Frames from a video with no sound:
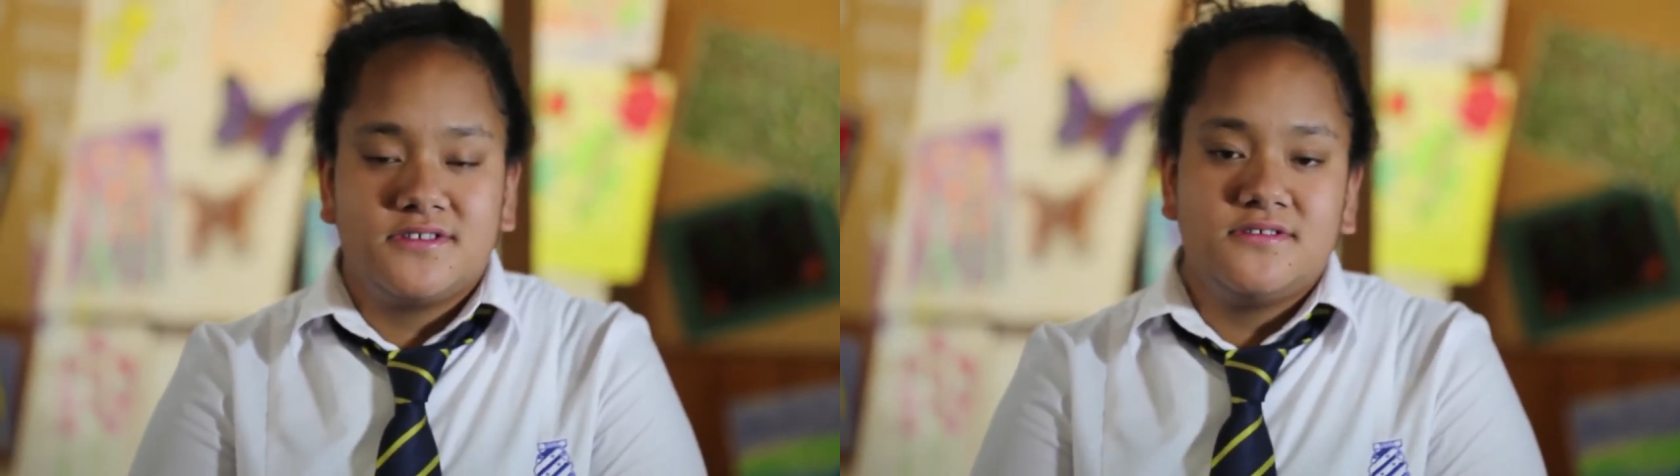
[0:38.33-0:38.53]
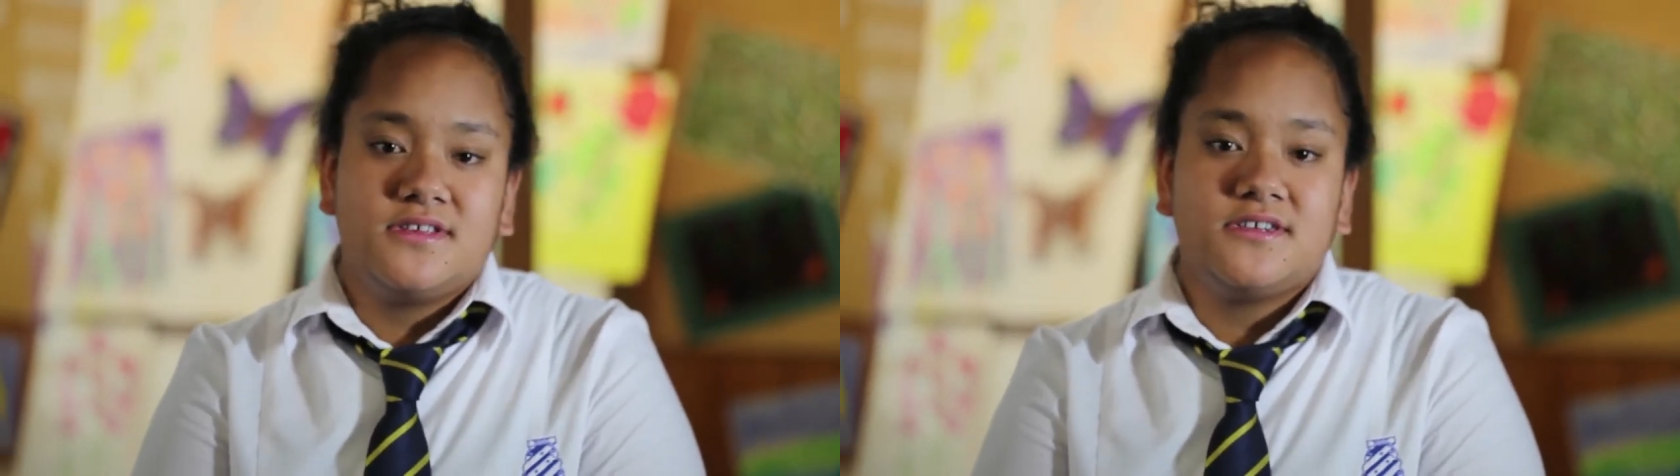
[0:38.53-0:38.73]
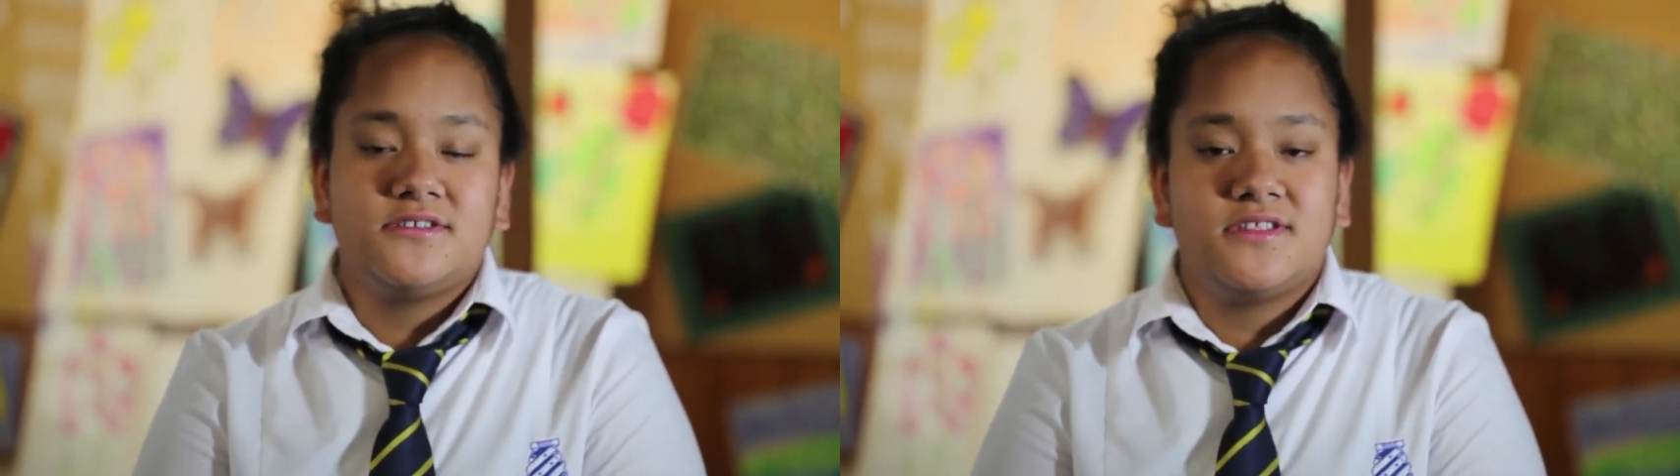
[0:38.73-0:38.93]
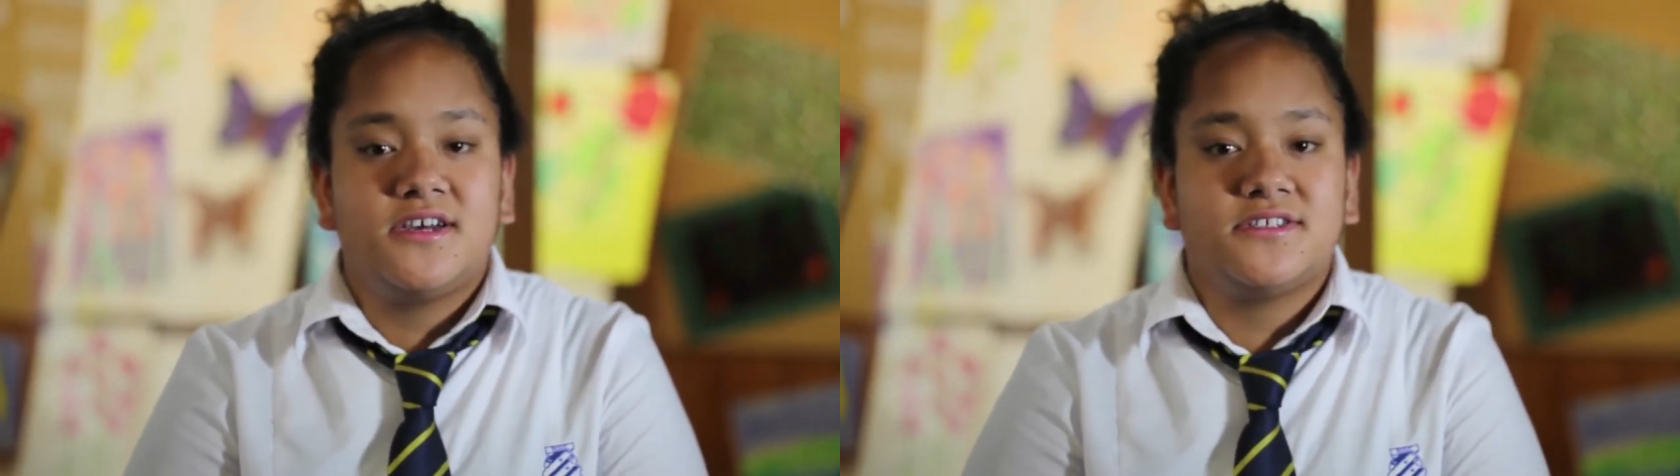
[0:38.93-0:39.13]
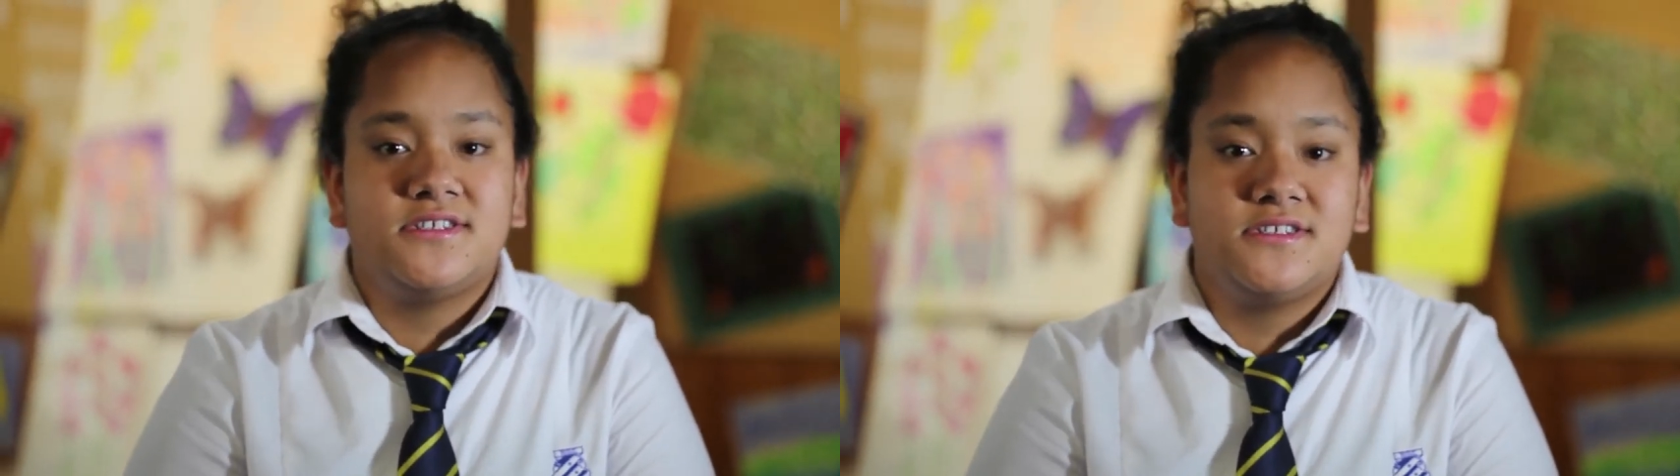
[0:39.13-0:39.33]
year
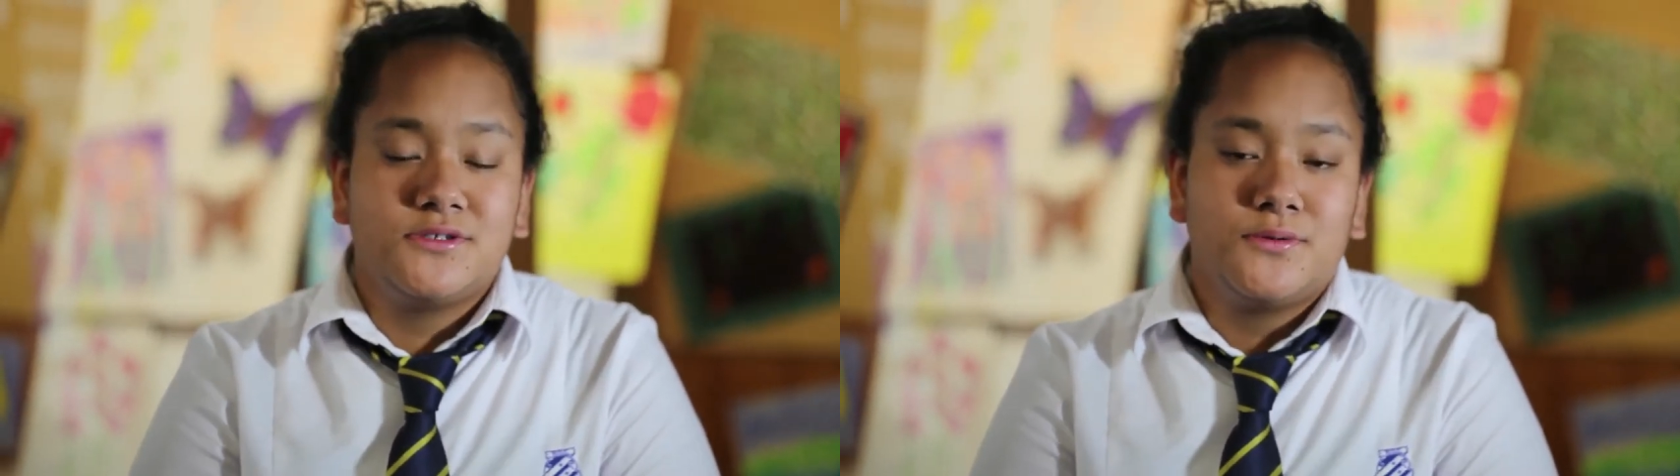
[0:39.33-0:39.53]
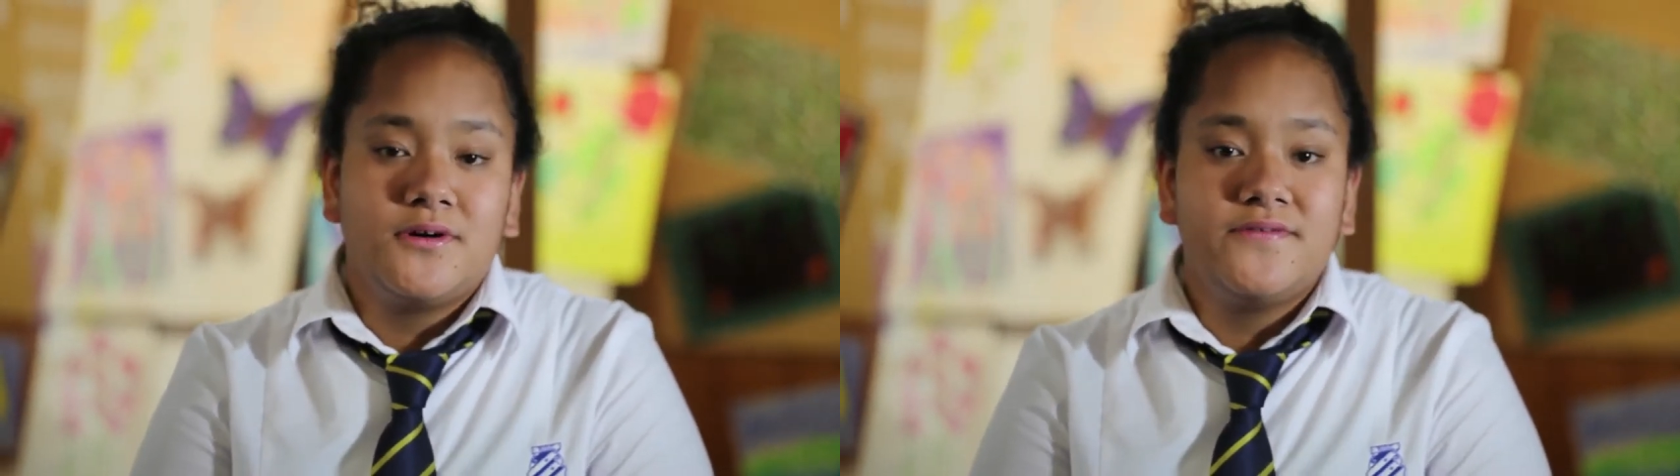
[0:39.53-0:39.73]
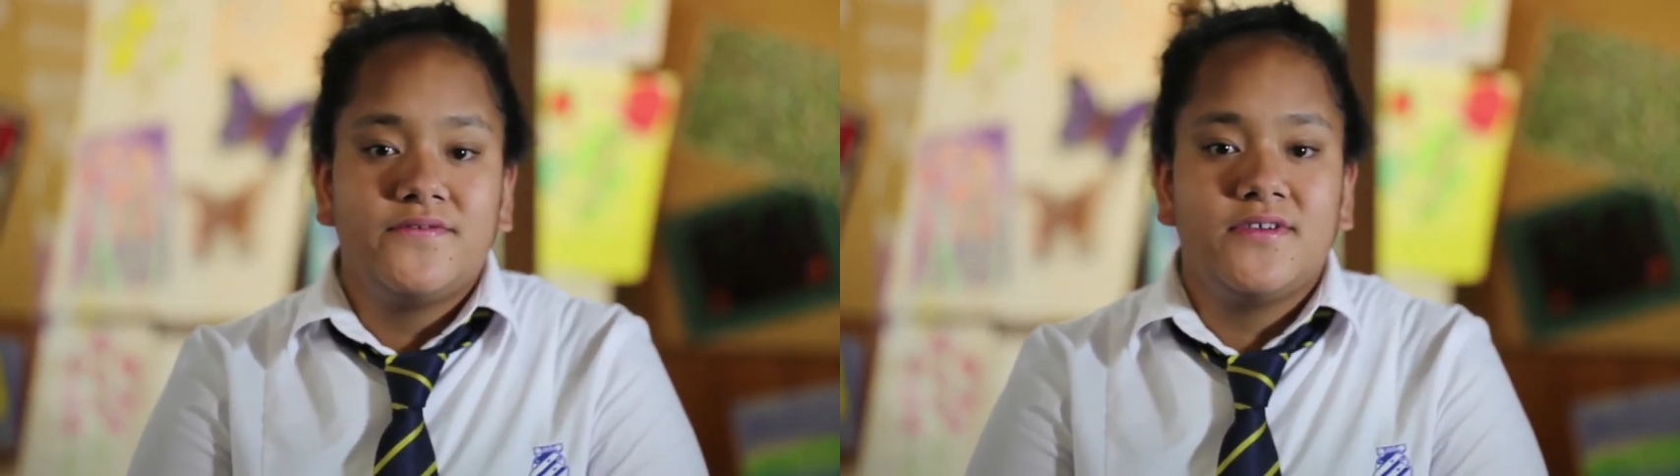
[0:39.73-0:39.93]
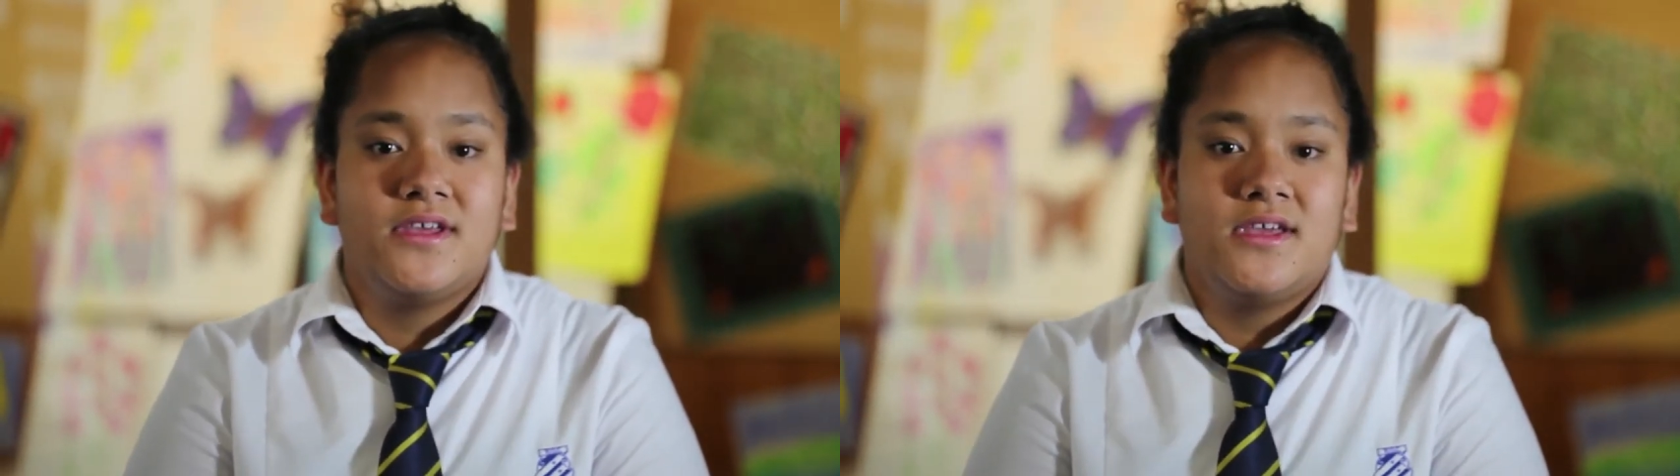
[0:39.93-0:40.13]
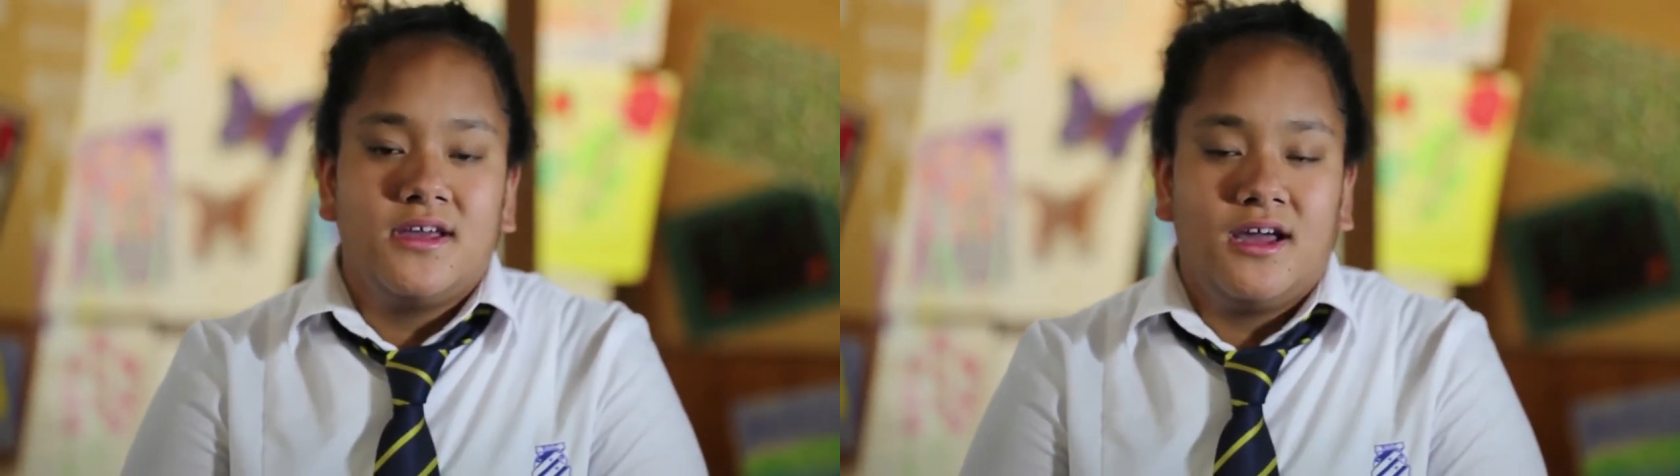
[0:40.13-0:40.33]

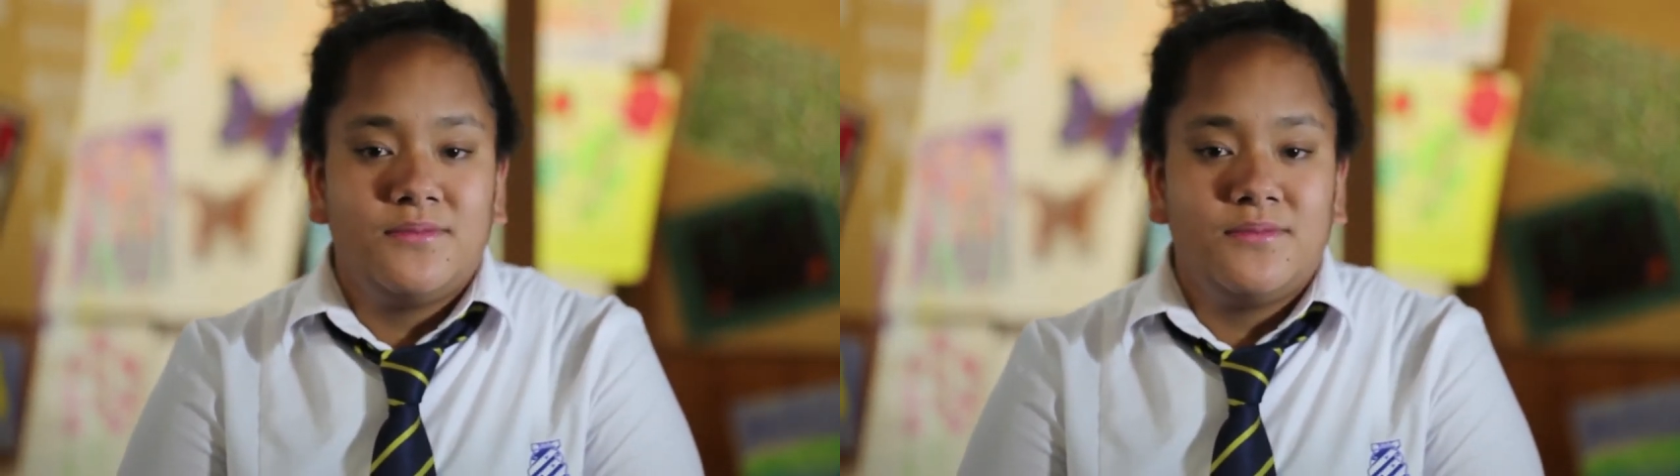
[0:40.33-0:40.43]
2012.